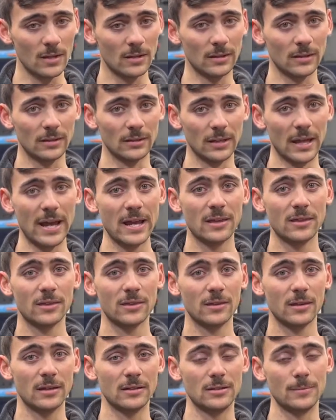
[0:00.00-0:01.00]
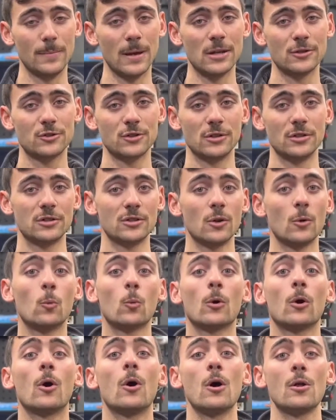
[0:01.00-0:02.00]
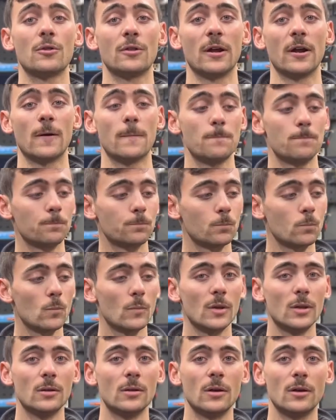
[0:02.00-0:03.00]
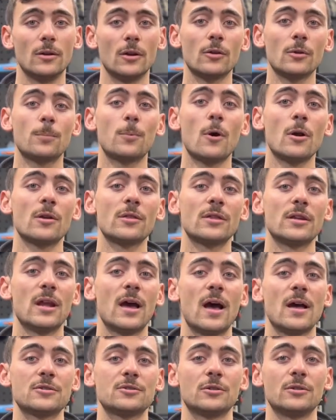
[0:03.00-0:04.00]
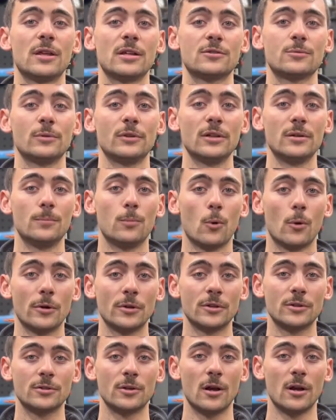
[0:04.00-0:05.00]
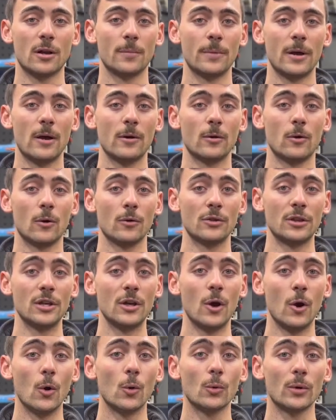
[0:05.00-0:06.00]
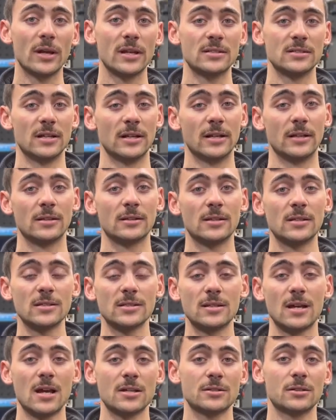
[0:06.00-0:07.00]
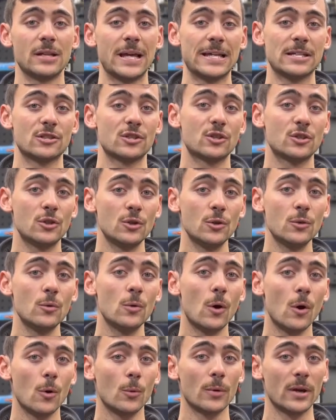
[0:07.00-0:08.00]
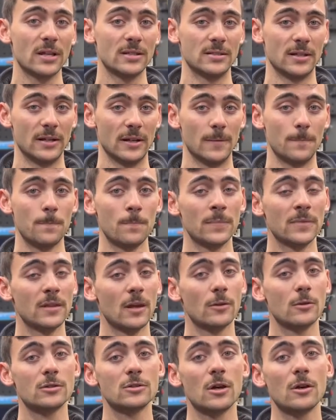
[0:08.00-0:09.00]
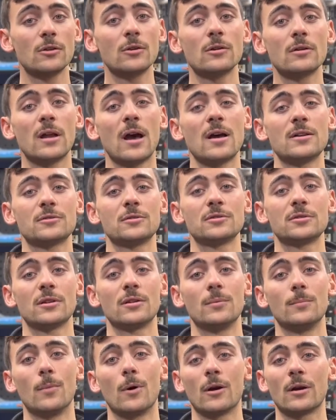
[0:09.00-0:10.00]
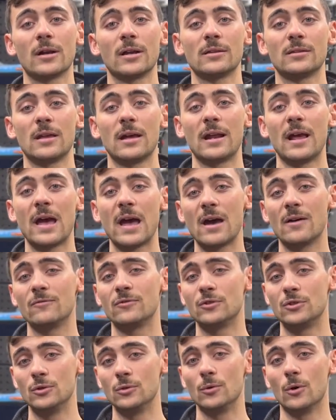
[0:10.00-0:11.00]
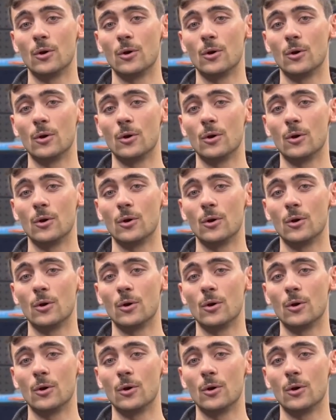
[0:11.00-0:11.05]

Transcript: length and dimensions were all there. Another part of the nozzle that's really important to talk about are the O-rings in it. This nozzle has 2 O-rings in it. Now there's other nozzles on the market that have 2